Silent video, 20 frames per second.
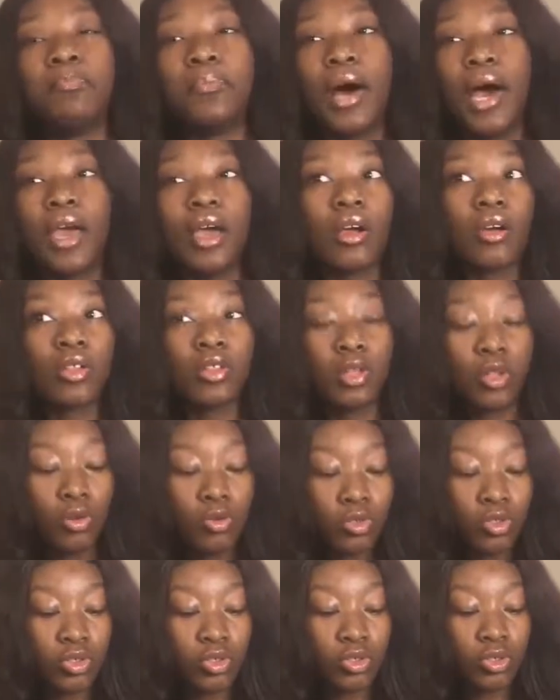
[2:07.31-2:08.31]
buy a
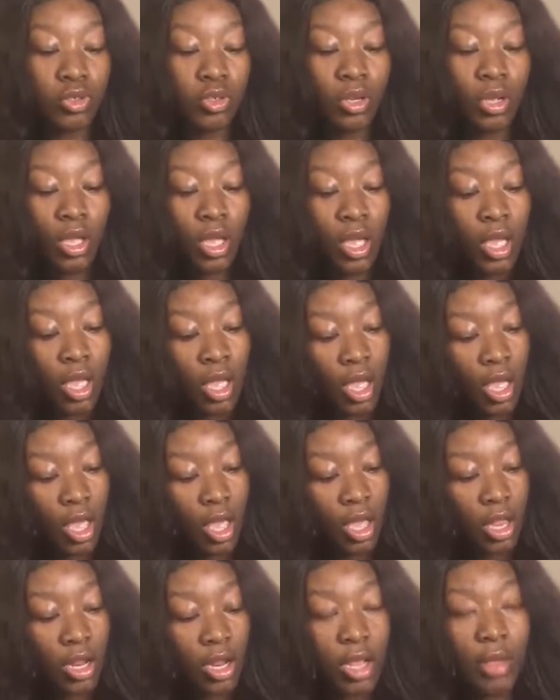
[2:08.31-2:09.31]
closure
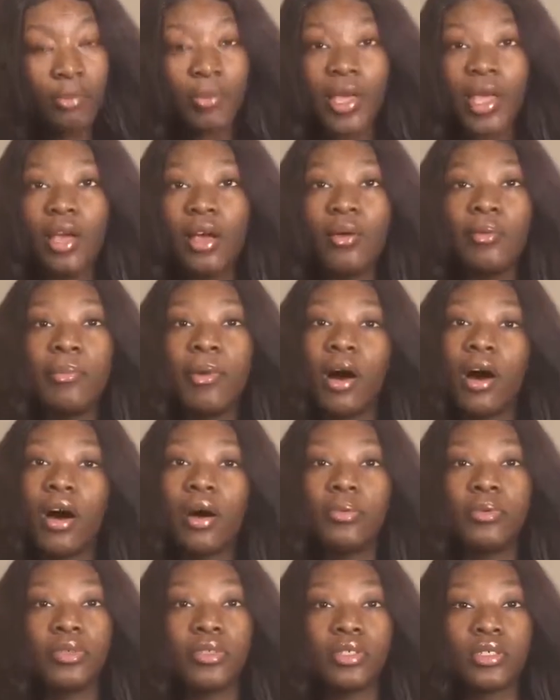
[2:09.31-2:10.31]
and then make a
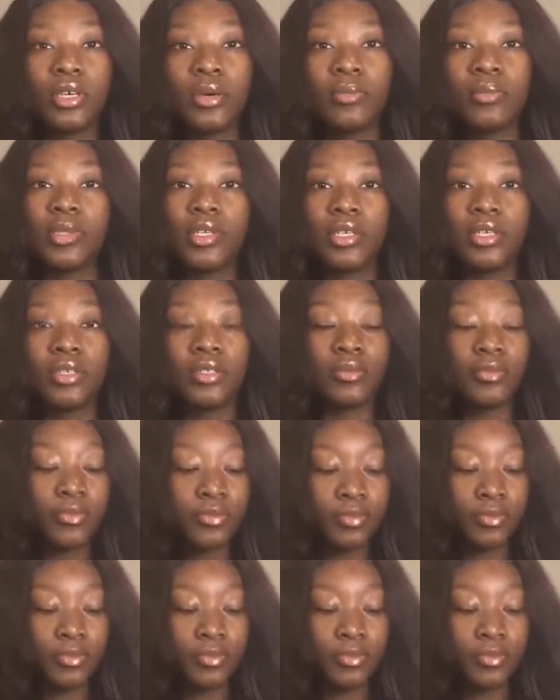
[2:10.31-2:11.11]
bob or something.